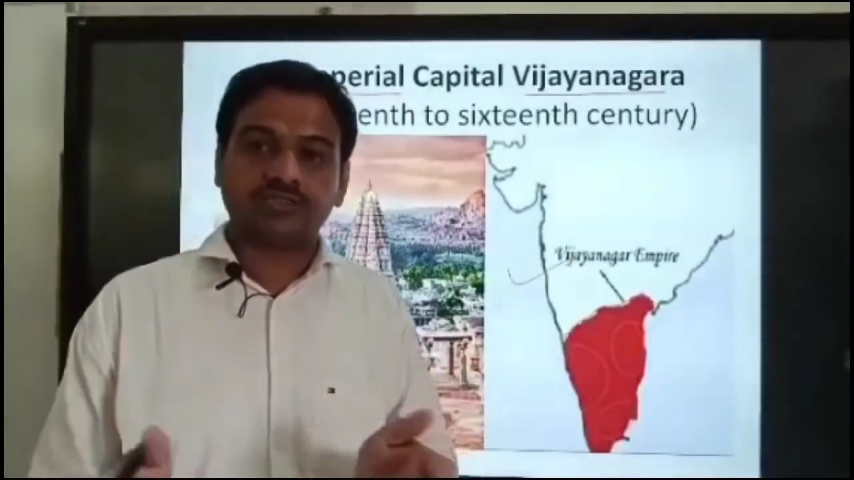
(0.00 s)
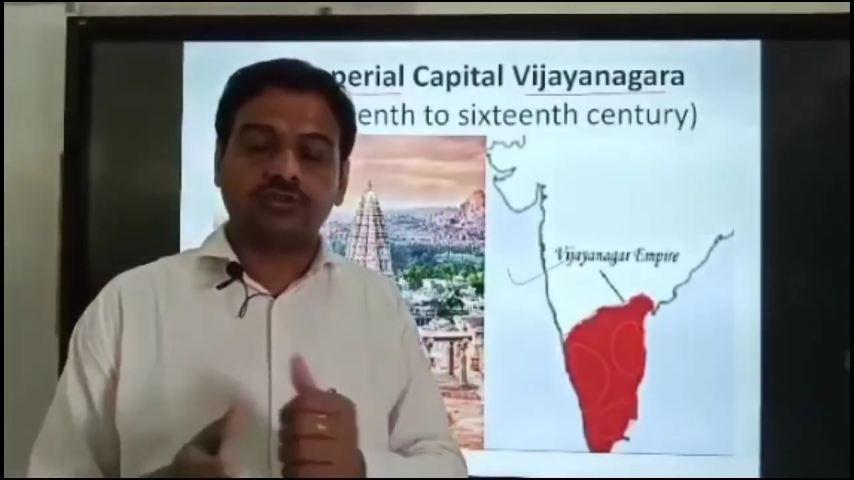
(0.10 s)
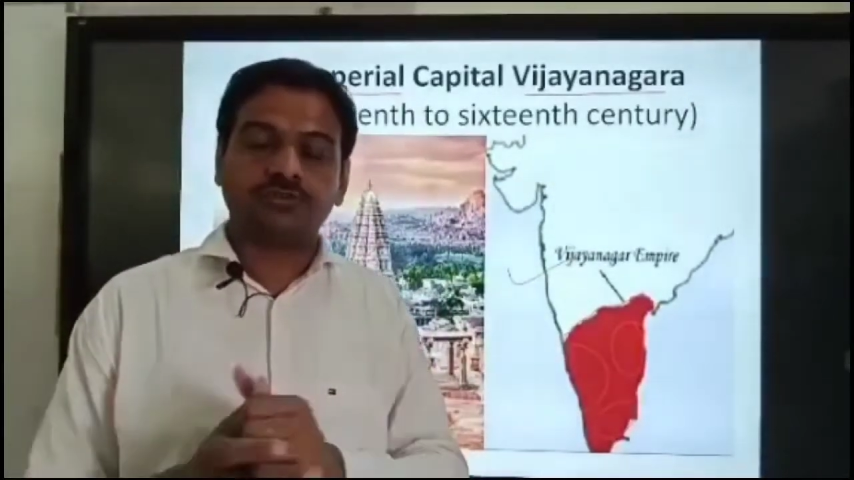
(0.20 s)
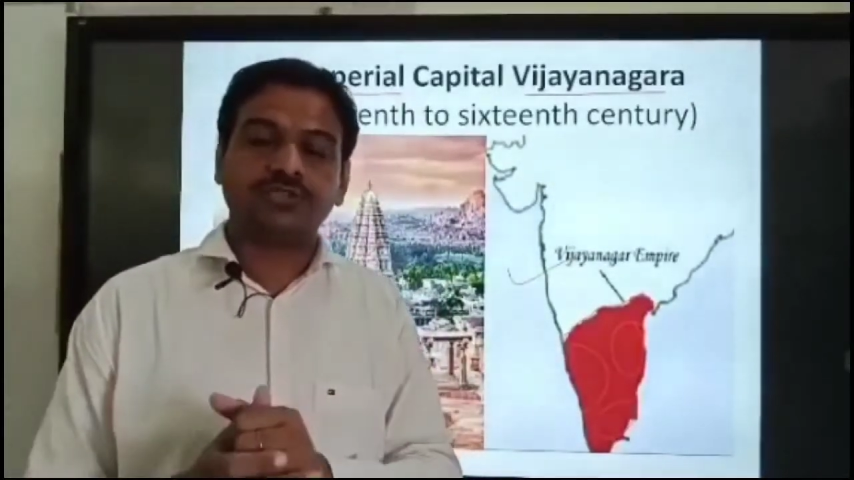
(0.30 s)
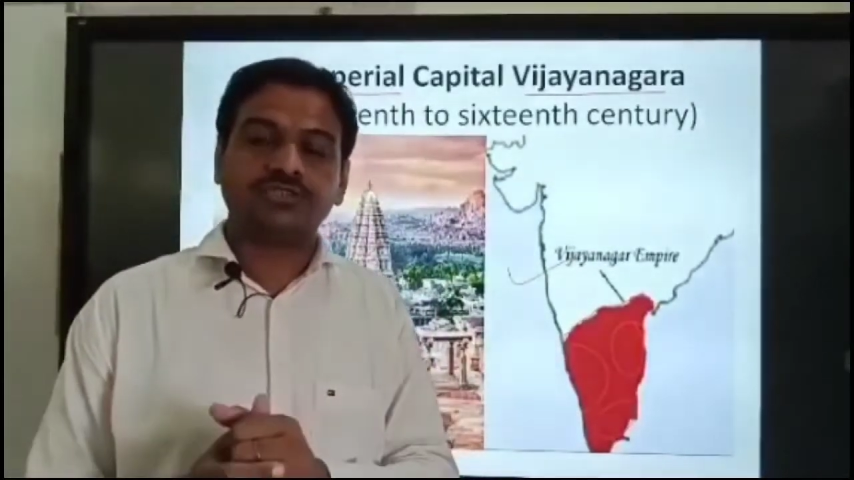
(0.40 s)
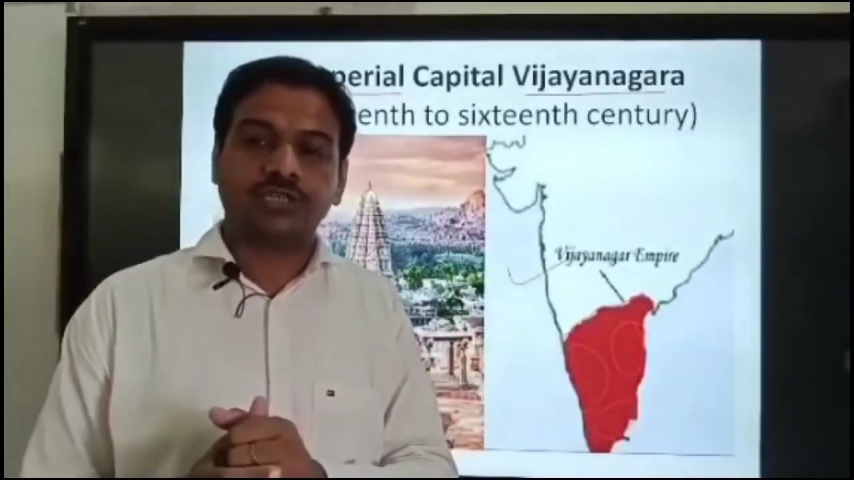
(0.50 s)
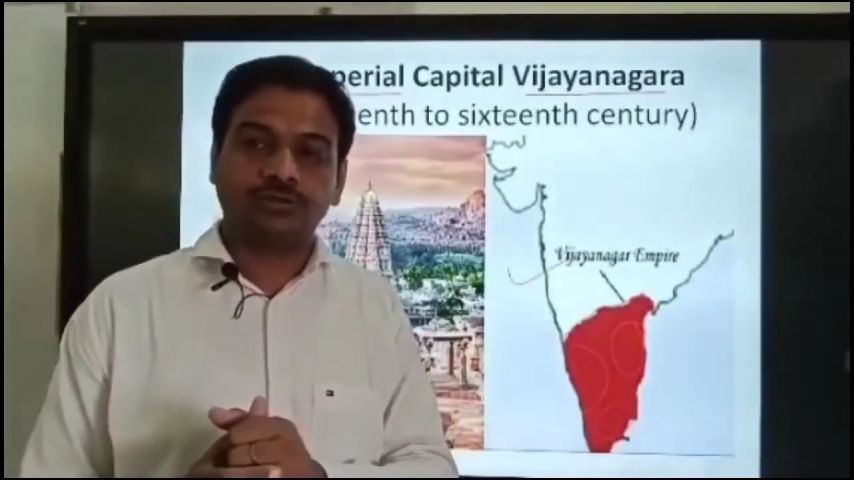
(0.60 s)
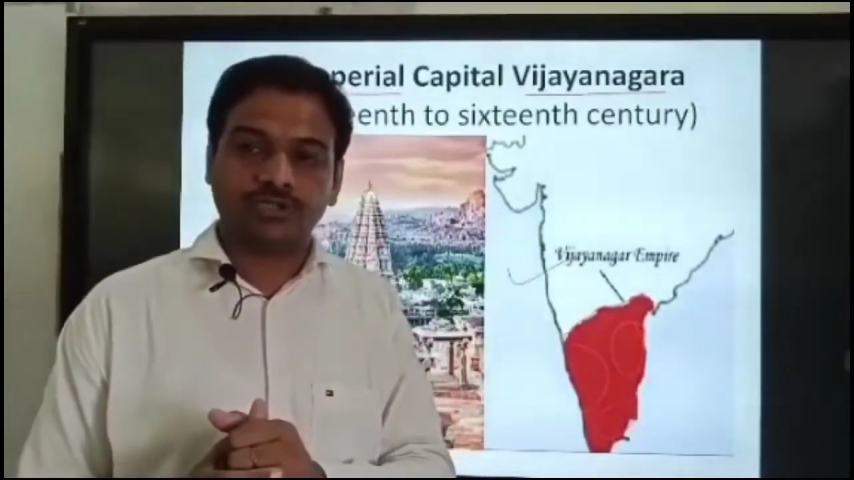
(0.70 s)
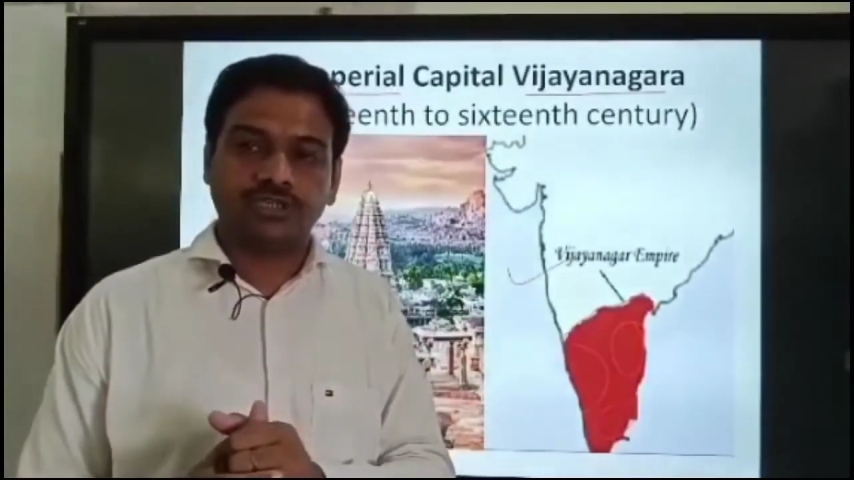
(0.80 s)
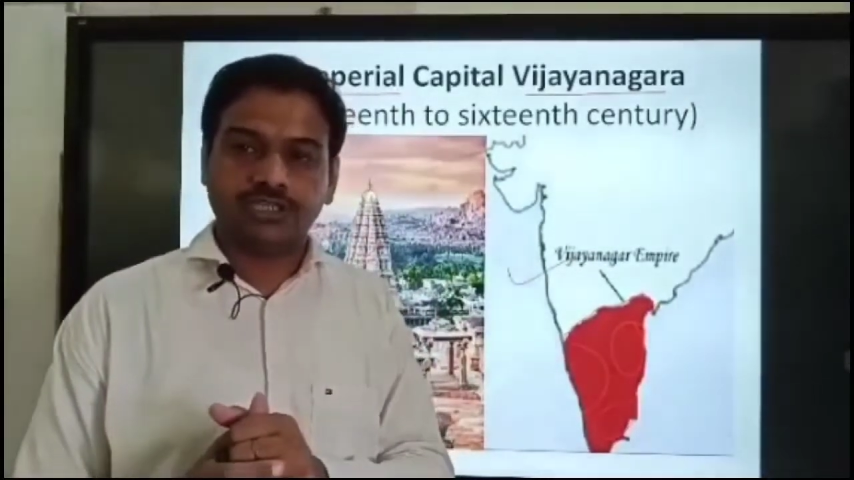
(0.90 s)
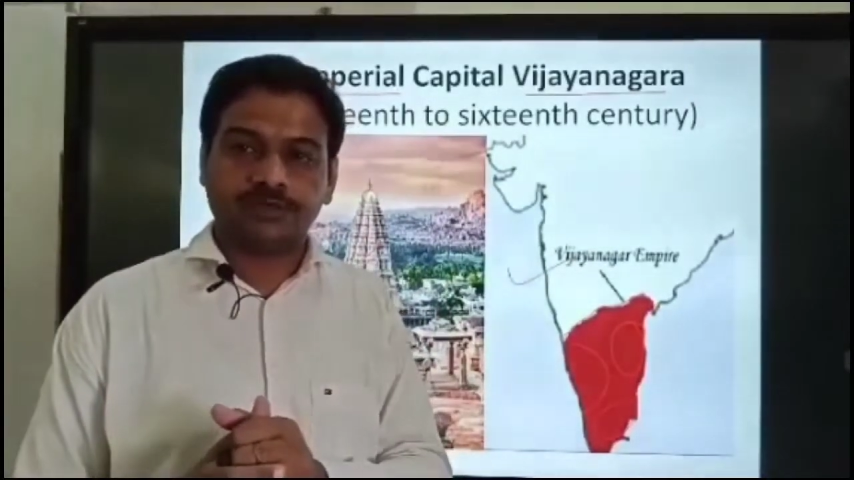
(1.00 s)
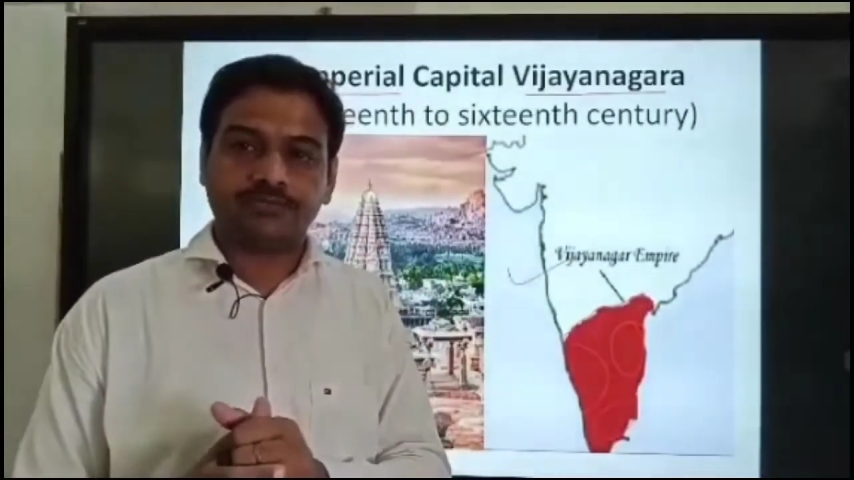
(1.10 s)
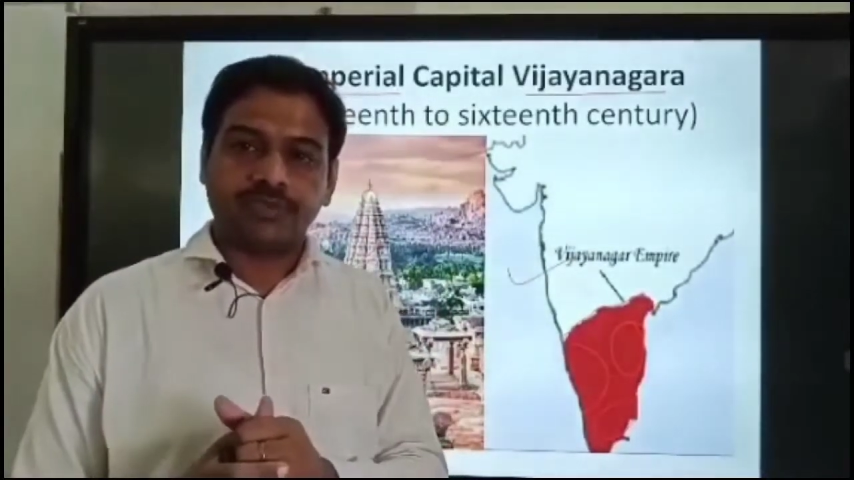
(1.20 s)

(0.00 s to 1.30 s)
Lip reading: of the South India,